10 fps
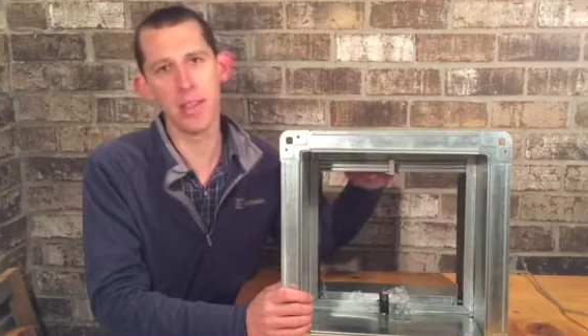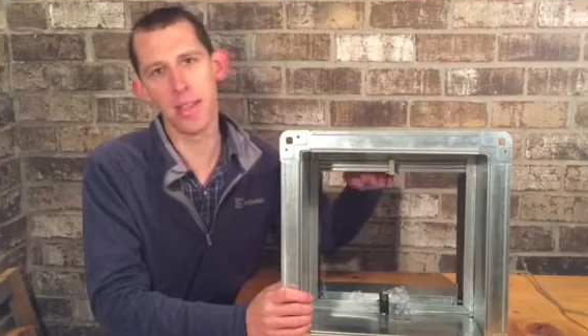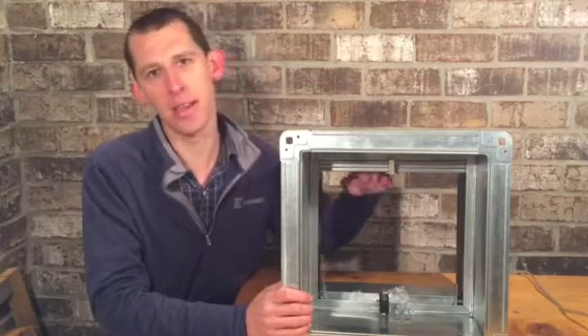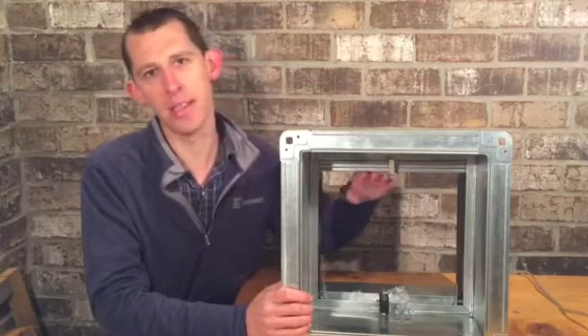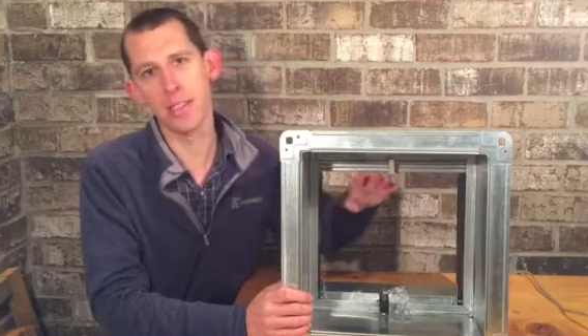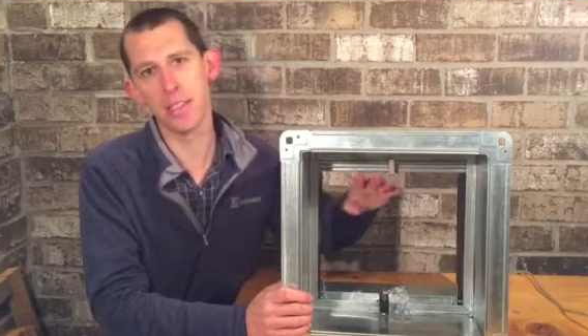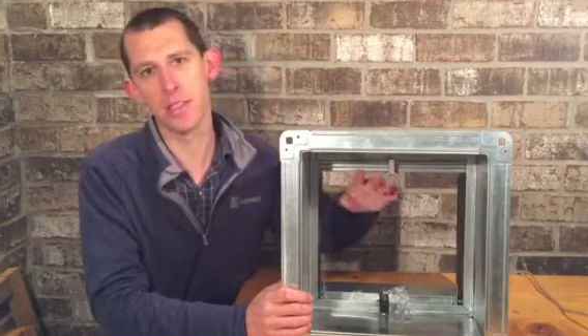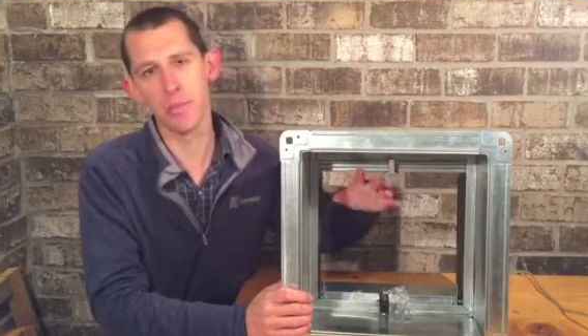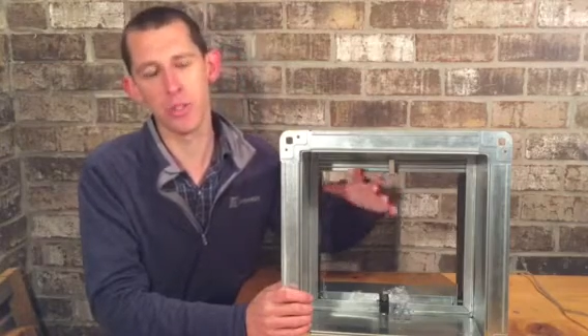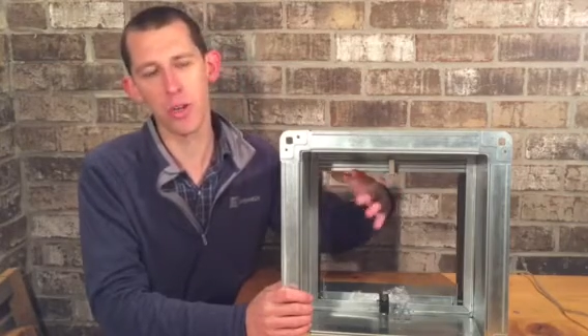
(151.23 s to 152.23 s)
and then it hits
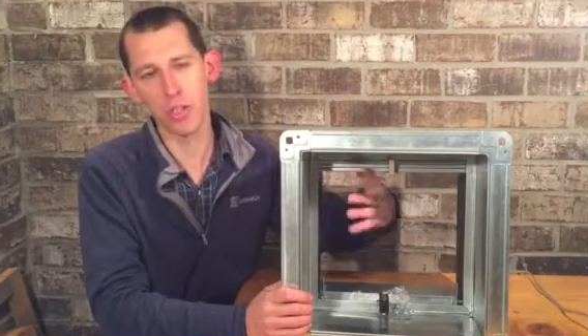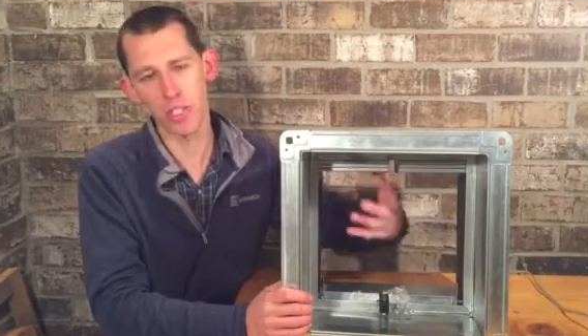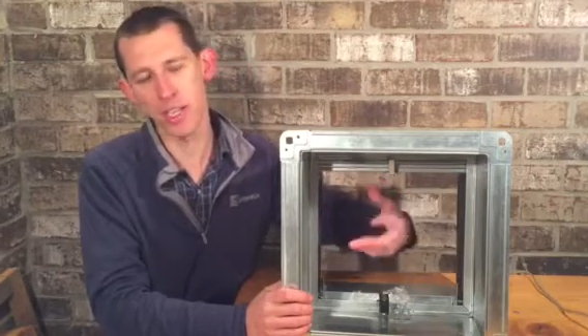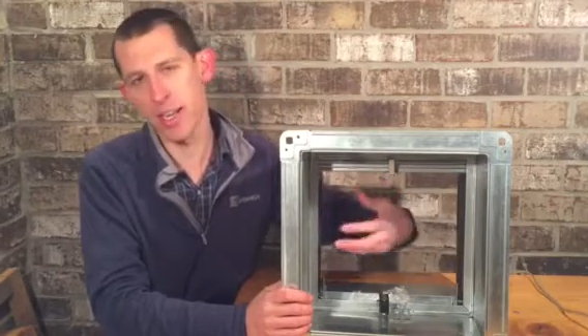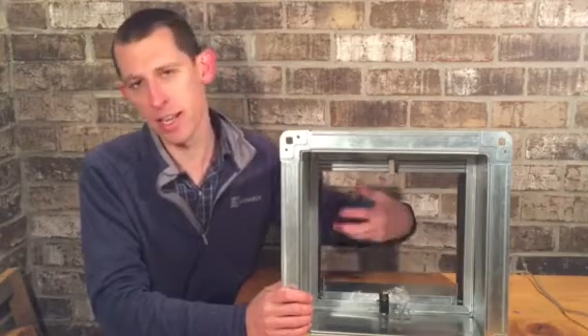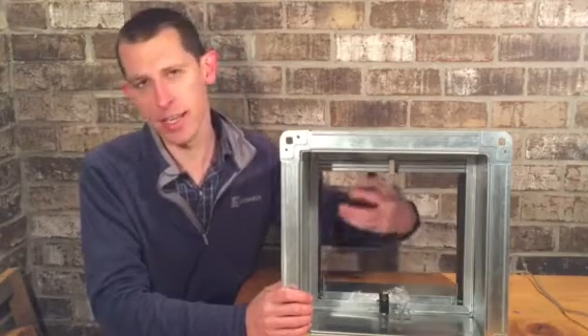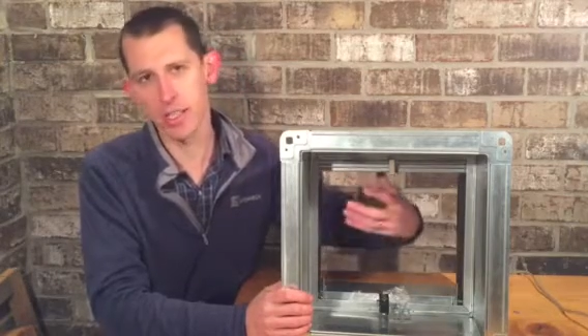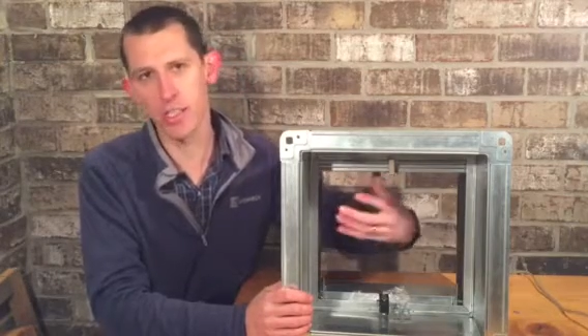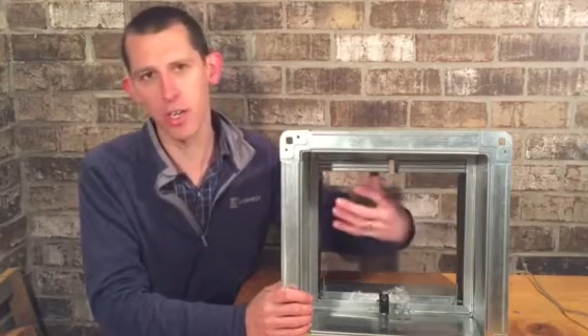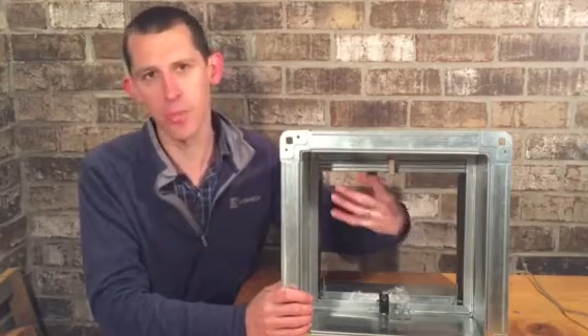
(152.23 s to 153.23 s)
this obstruction and it
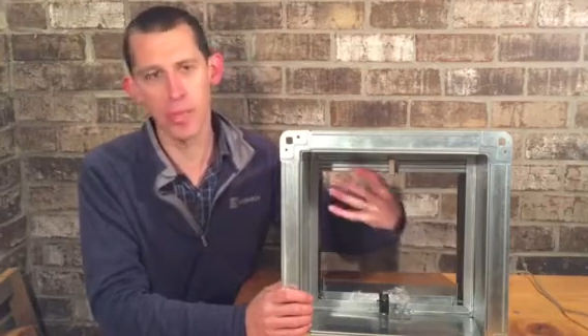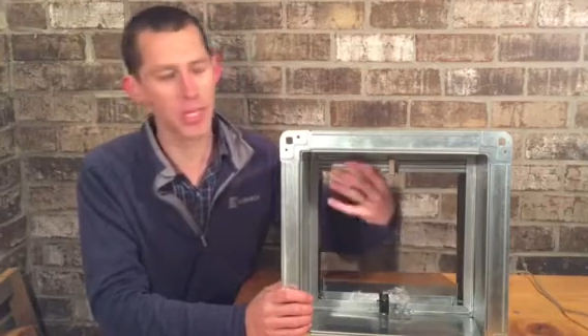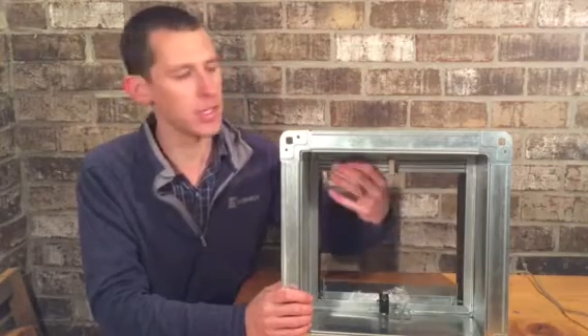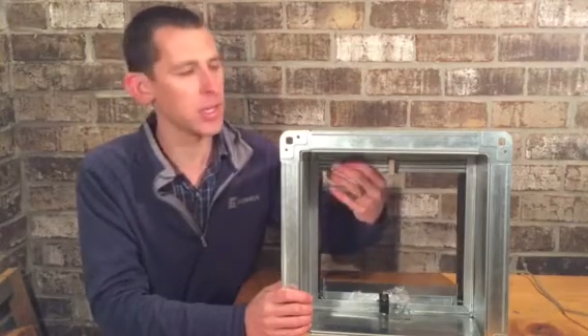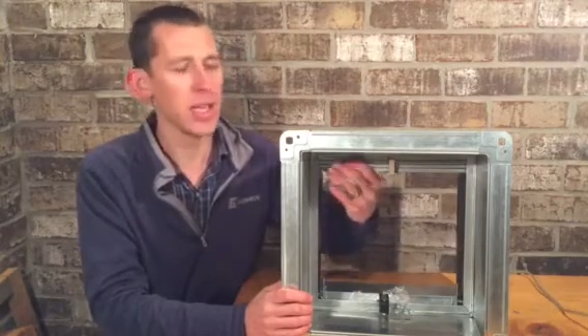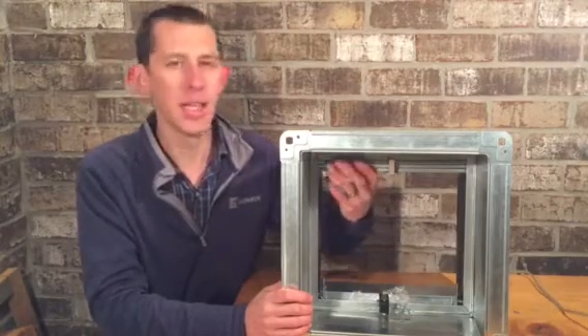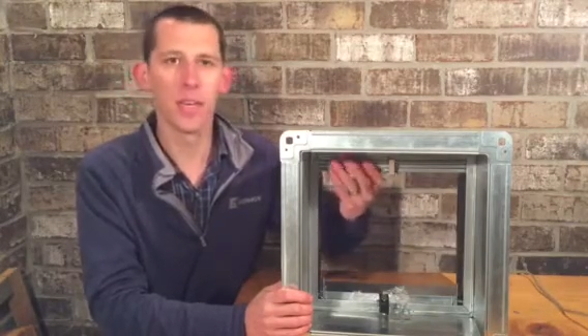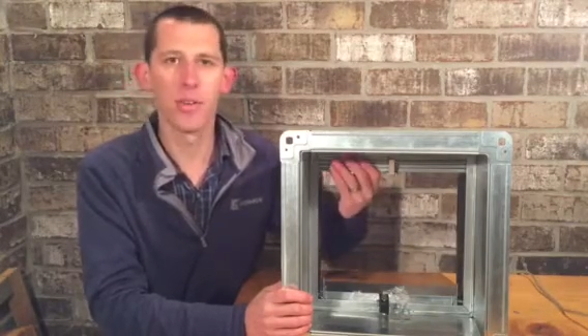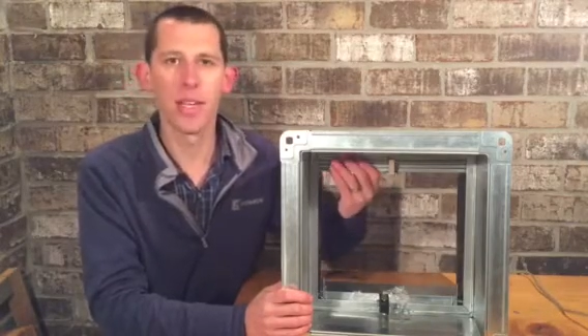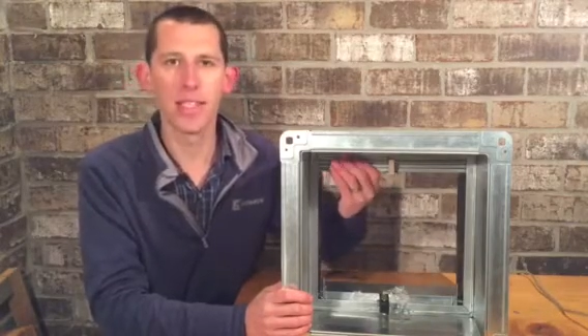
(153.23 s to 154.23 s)
gets turbulent,
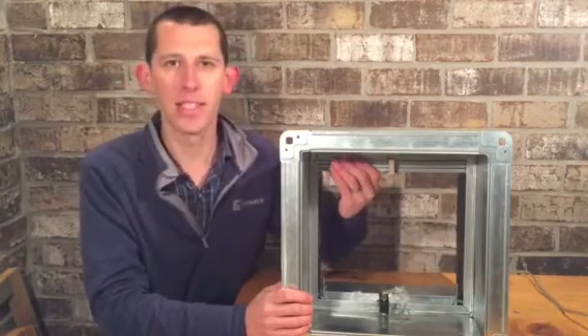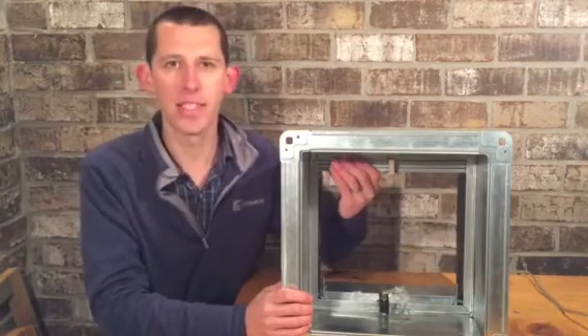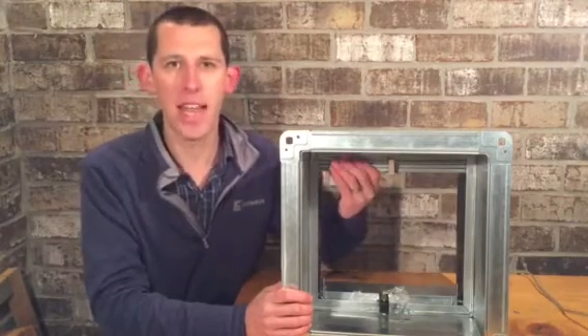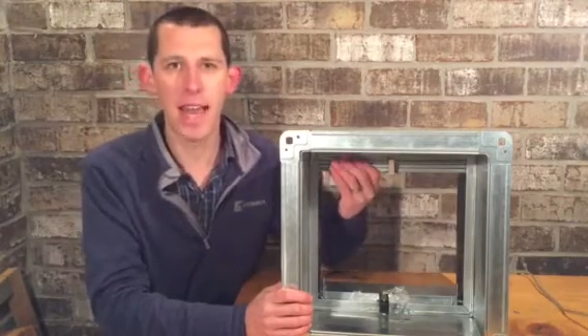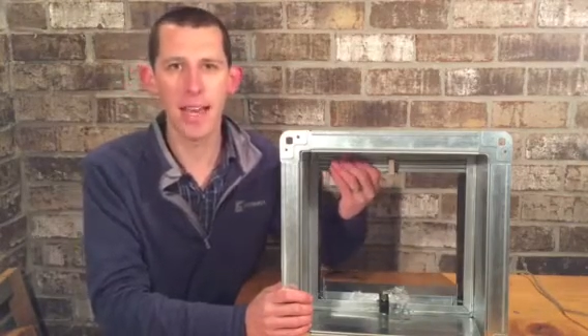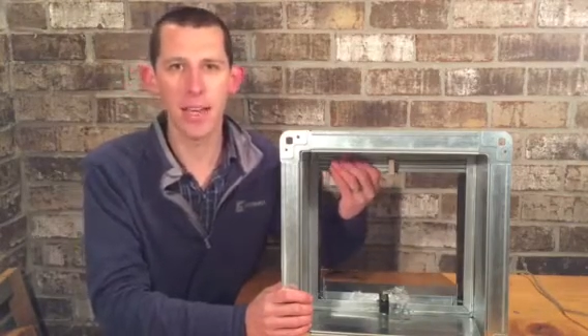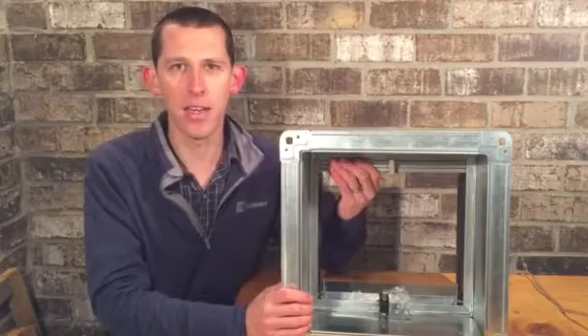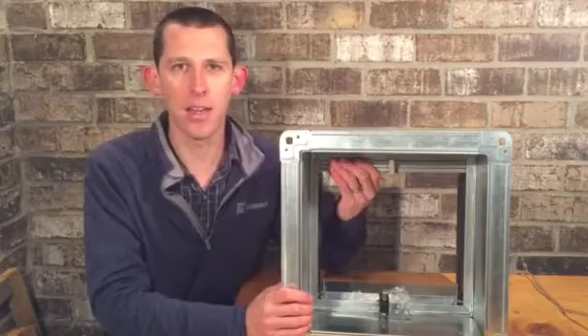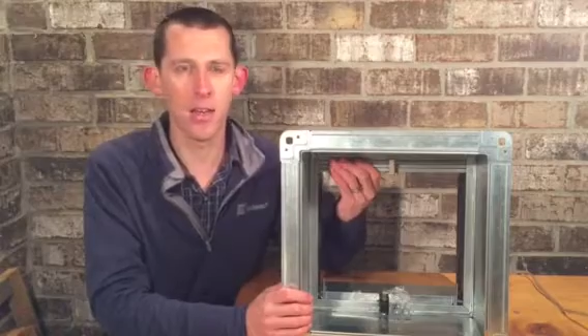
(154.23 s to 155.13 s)
creates a static